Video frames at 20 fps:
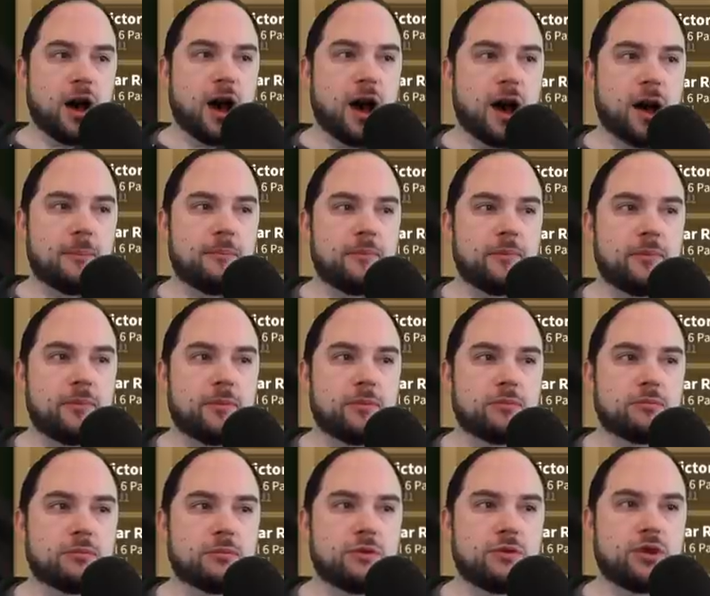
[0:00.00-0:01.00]
um,
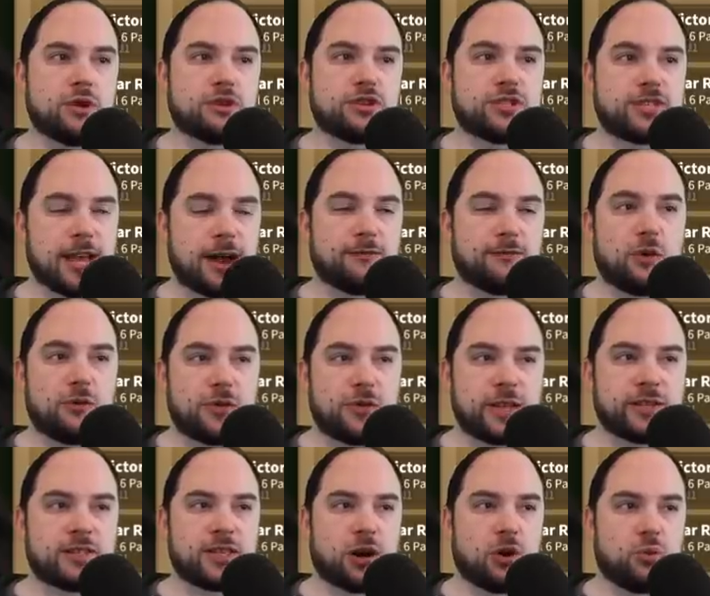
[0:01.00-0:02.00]
there's several
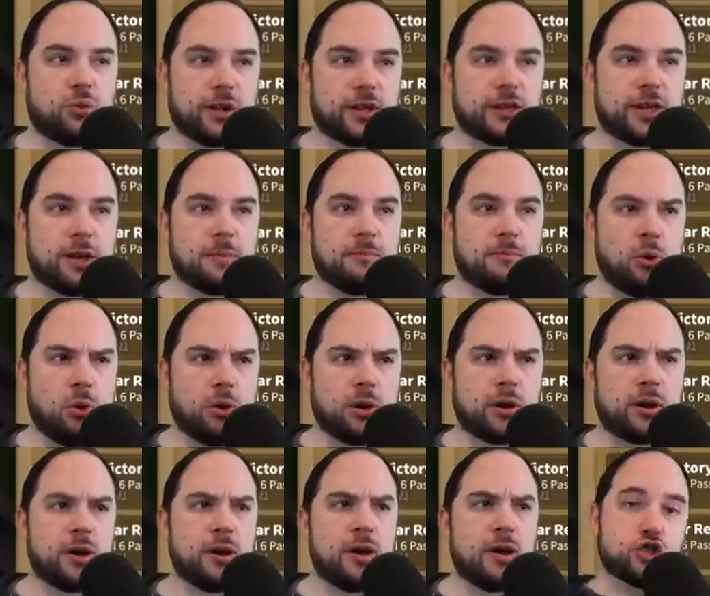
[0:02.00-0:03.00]
things that are really
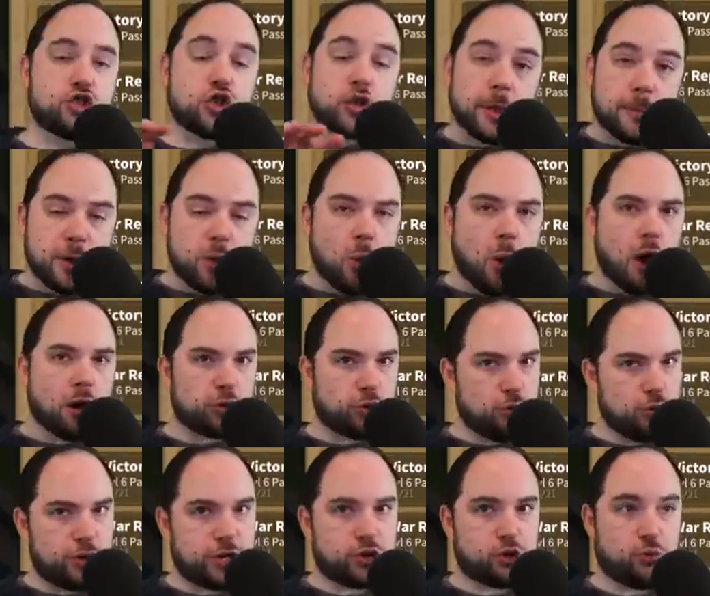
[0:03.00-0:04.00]
important. So let me walk
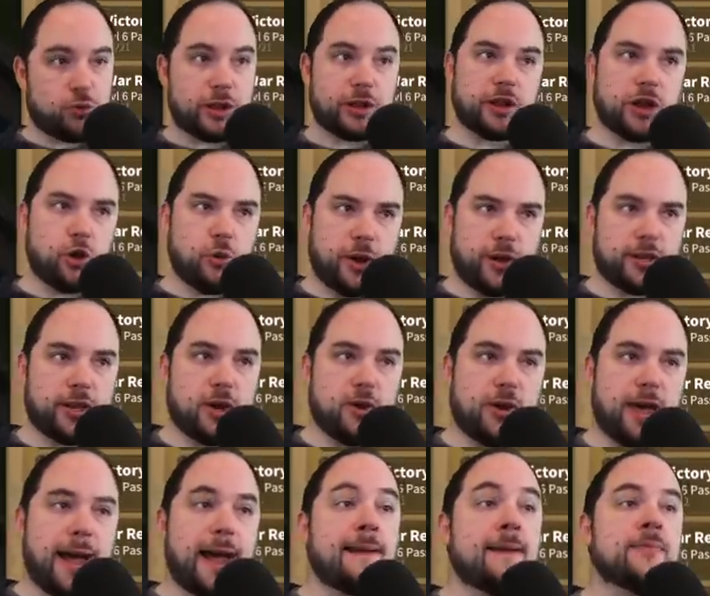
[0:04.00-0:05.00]
through this really quickly,
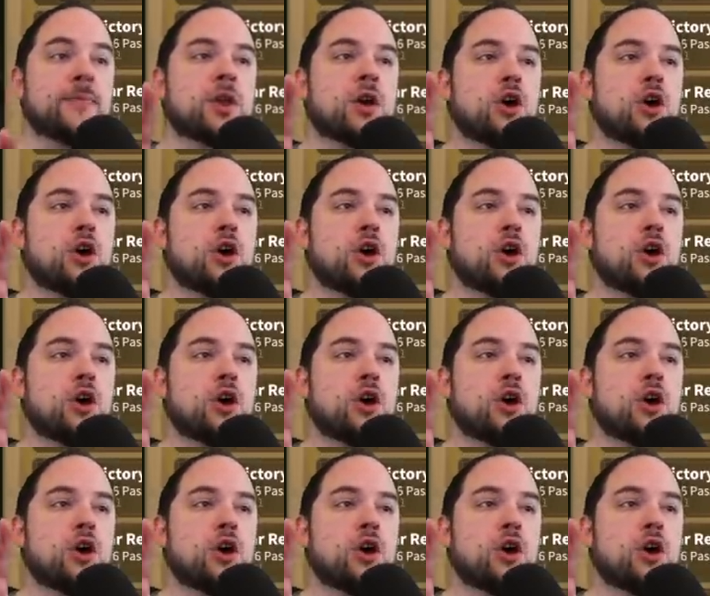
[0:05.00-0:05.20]
okay?